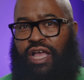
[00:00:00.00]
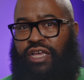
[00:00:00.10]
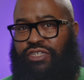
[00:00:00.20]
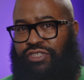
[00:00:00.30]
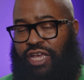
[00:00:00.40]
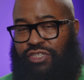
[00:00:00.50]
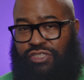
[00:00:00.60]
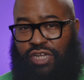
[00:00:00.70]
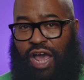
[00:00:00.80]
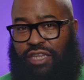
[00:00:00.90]
is a
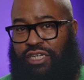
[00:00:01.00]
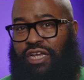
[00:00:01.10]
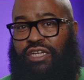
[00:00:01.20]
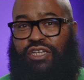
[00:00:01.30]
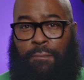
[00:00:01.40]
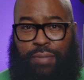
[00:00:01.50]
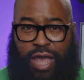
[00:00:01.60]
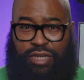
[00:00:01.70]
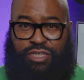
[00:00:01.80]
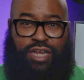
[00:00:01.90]
solid
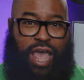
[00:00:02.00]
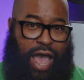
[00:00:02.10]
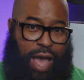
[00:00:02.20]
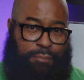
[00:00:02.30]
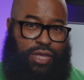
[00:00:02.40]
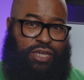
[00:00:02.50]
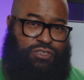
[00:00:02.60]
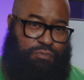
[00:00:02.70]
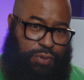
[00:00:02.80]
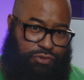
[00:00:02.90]
companion app
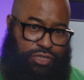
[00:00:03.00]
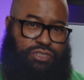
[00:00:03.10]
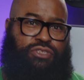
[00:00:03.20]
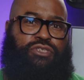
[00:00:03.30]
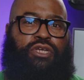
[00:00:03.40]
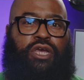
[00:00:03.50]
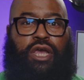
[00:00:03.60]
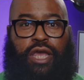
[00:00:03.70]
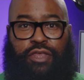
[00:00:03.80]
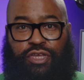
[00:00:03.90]
experience.
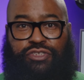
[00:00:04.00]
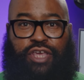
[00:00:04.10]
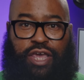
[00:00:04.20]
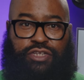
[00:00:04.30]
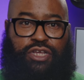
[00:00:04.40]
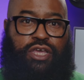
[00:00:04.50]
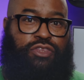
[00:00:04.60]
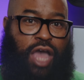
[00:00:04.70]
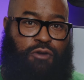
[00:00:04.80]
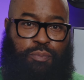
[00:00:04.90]
In this case,
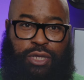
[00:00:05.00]
that would